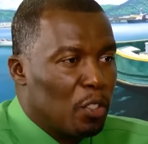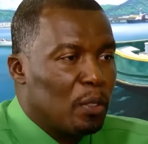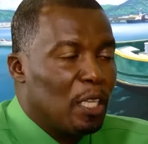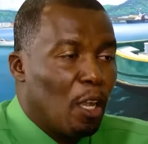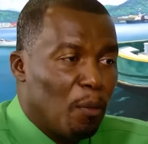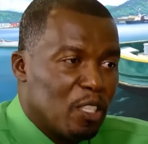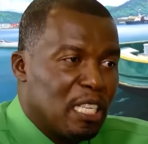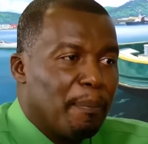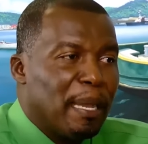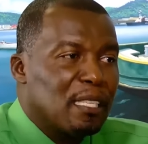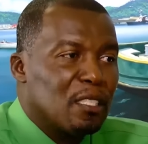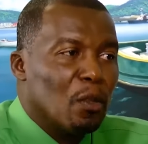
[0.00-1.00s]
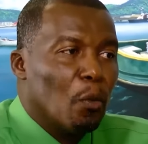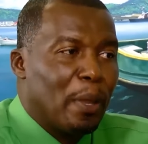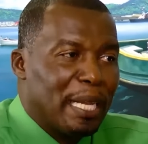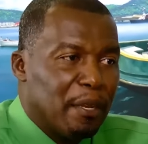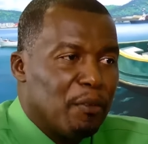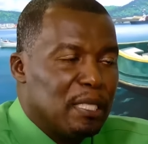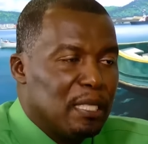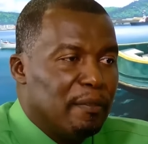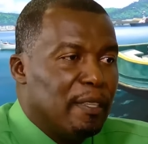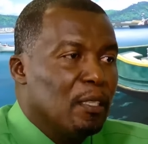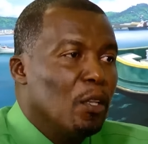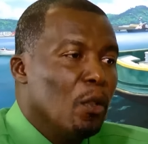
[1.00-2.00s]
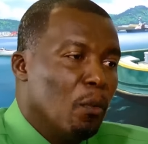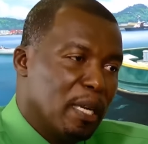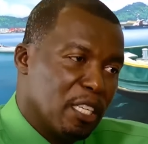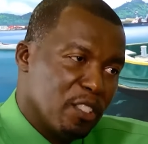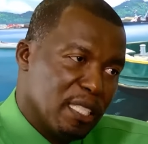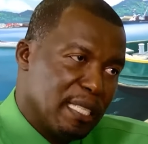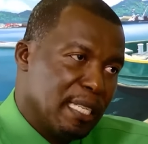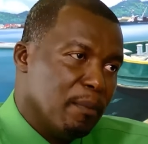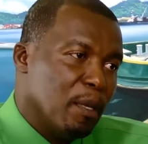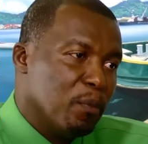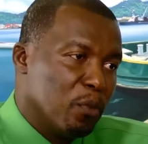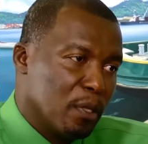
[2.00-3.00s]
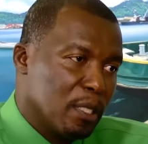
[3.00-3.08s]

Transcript: So the commercial banks now, when they receive them, would actually send them up to